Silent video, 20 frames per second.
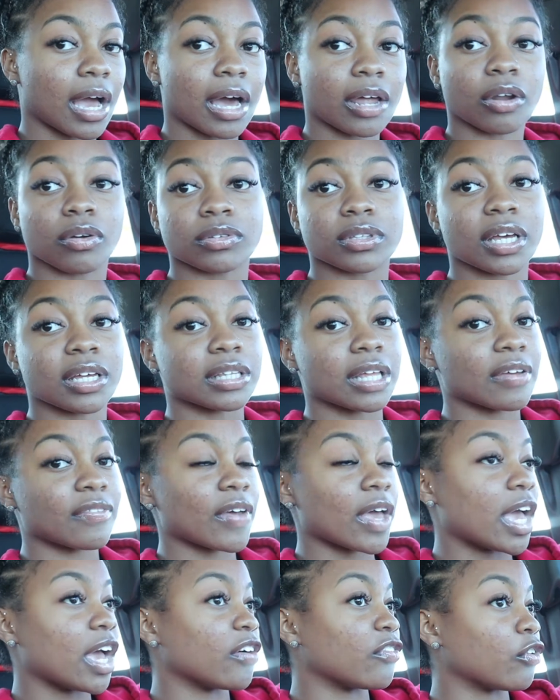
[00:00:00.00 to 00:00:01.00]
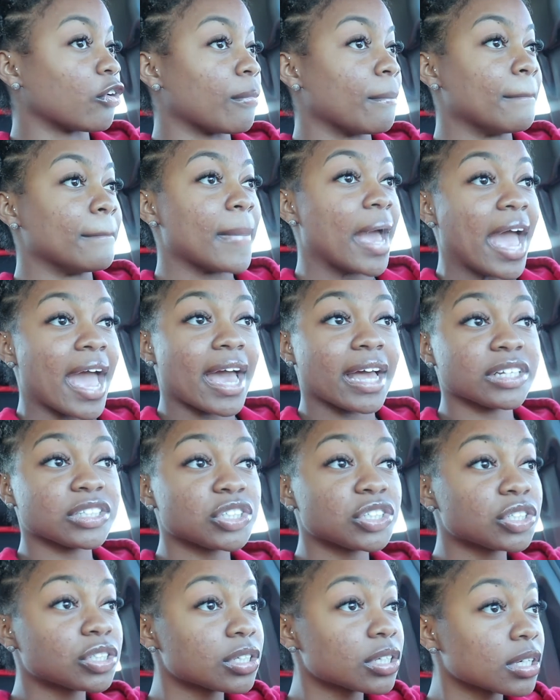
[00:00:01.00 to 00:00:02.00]
I don't think they've ever
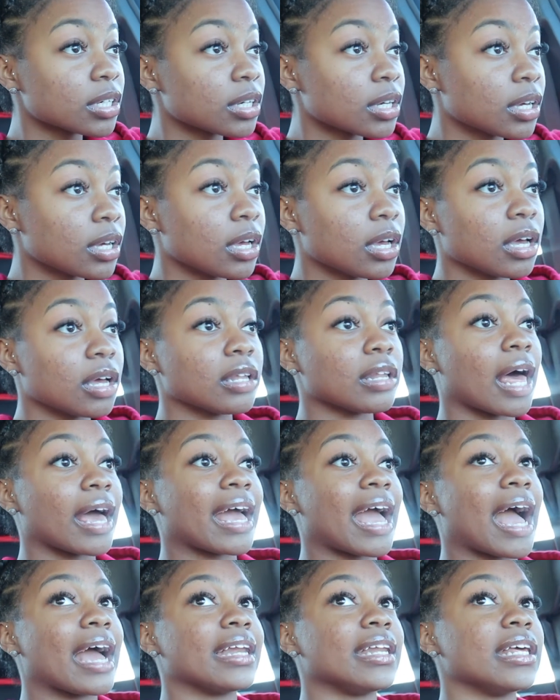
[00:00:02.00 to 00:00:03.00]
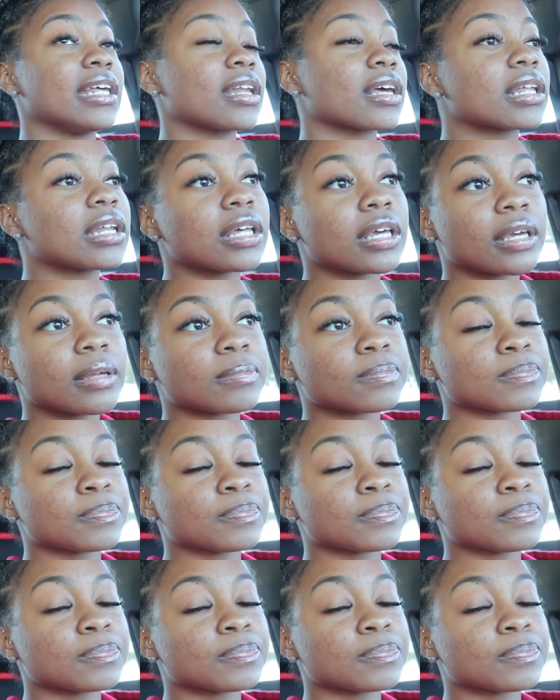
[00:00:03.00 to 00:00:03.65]
matched, like, identically